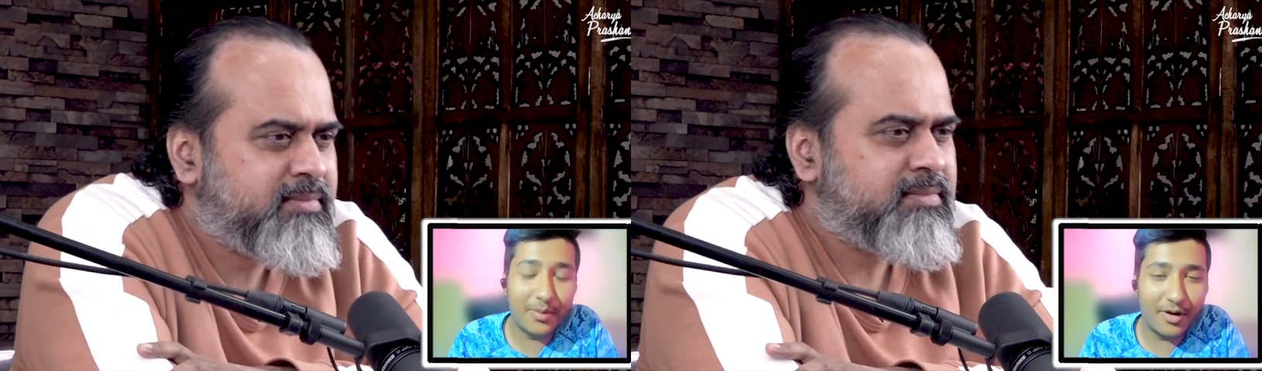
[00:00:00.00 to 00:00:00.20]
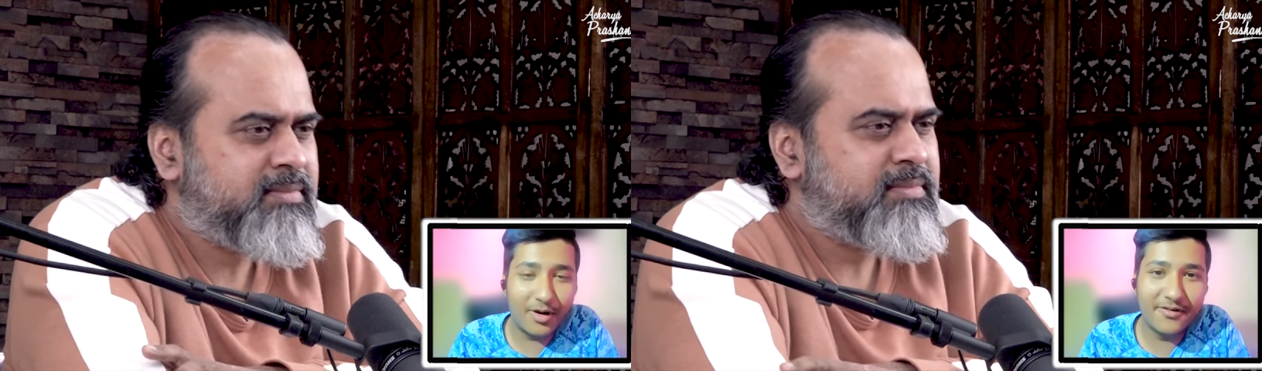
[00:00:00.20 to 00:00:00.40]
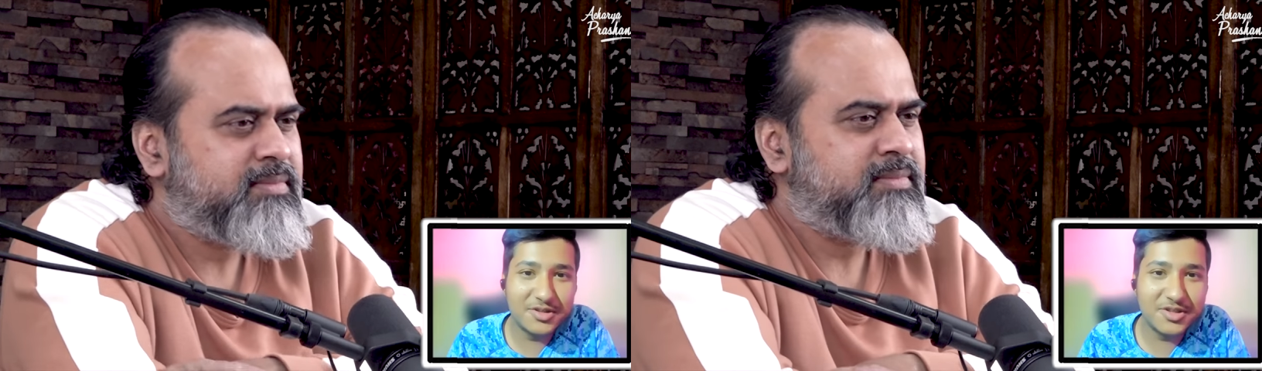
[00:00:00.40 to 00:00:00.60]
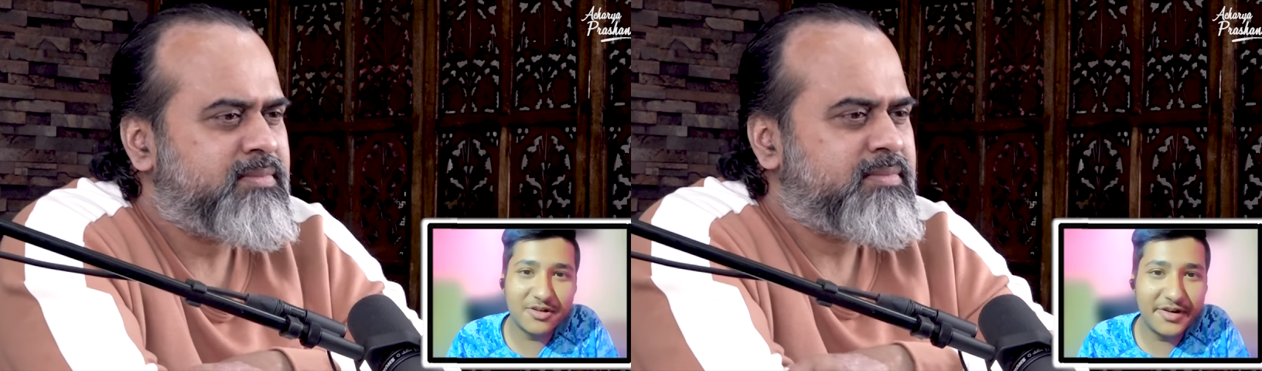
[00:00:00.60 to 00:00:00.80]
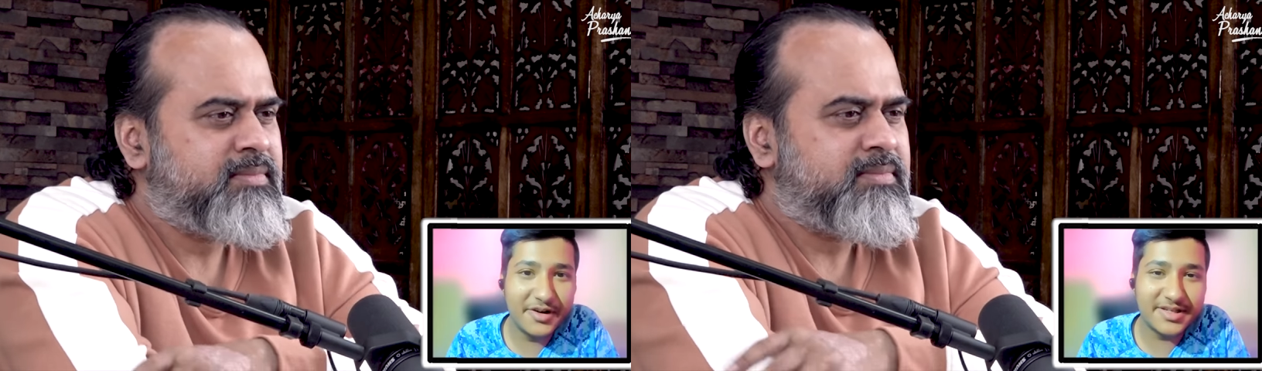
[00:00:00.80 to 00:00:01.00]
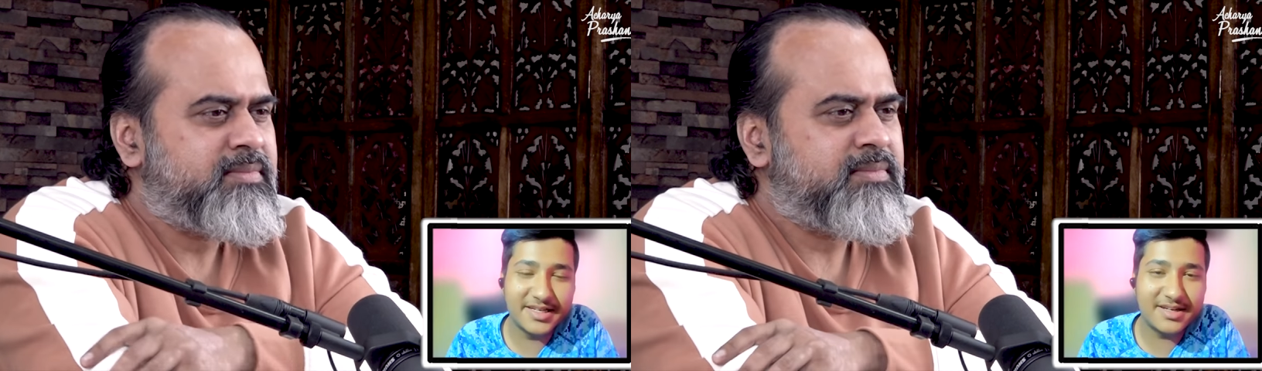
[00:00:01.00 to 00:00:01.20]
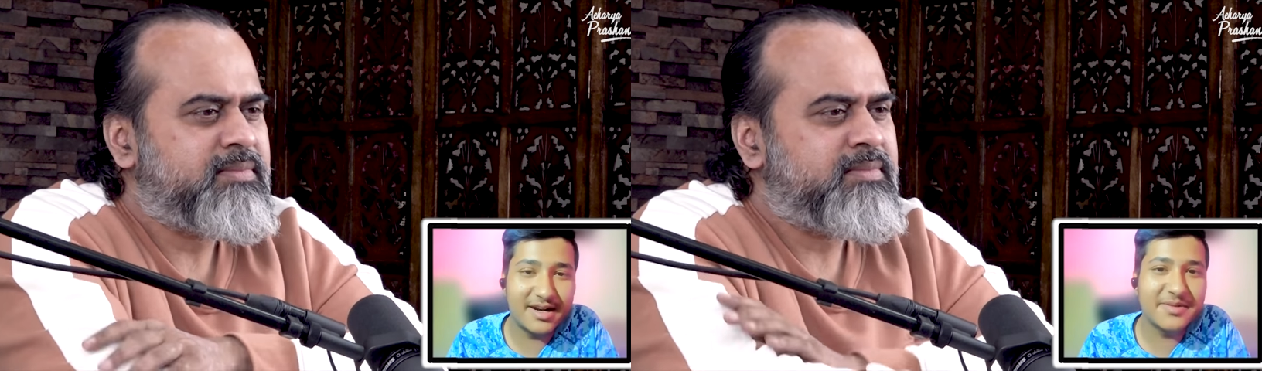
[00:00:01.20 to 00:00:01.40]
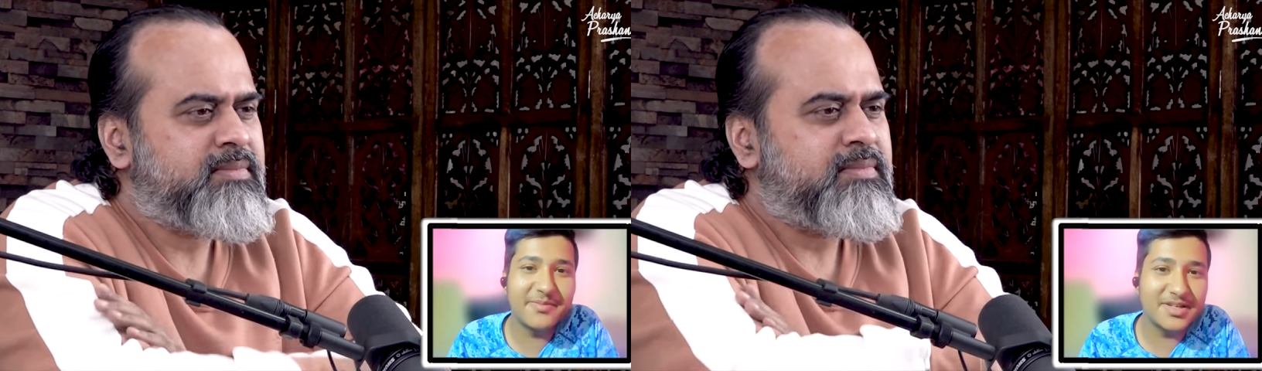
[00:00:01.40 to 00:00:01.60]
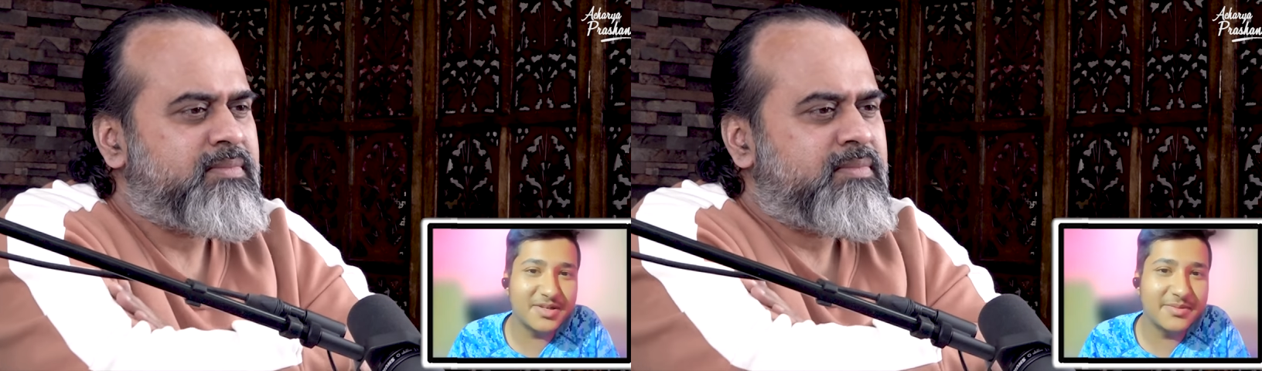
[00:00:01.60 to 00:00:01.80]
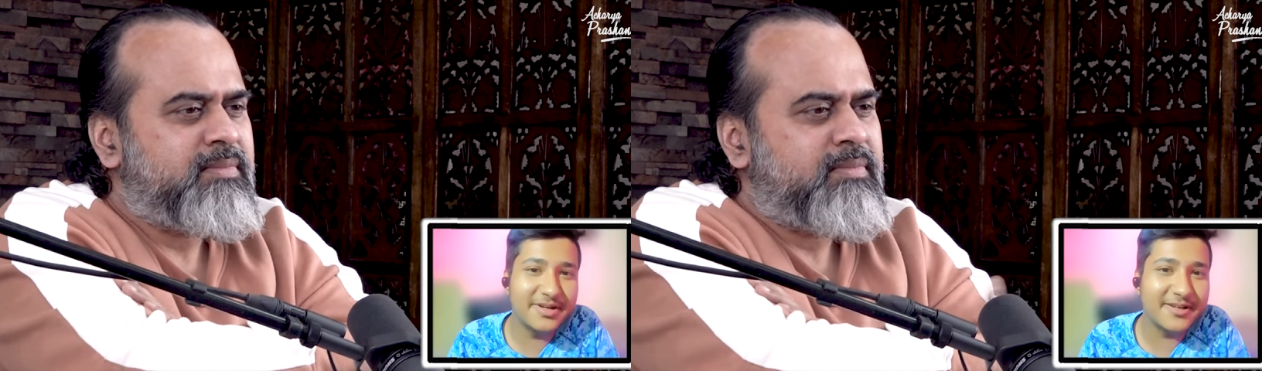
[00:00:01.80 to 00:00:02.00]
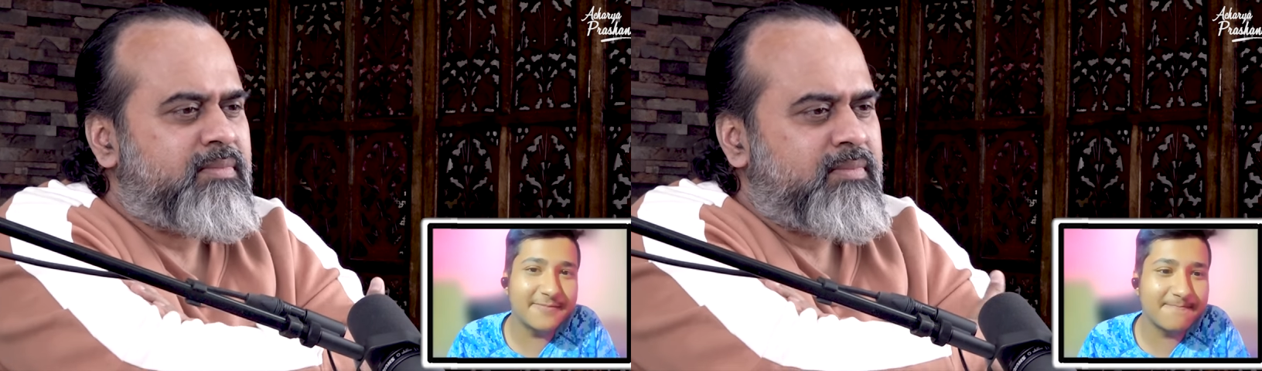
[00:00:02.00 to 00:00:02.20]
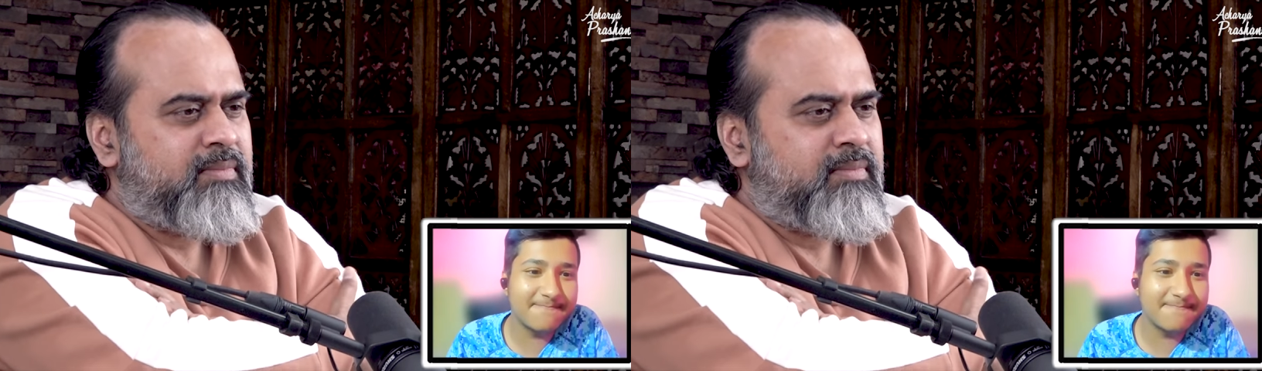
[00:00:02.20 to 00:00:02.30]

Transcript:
Speaker 1: bored watching your videos i started masturbating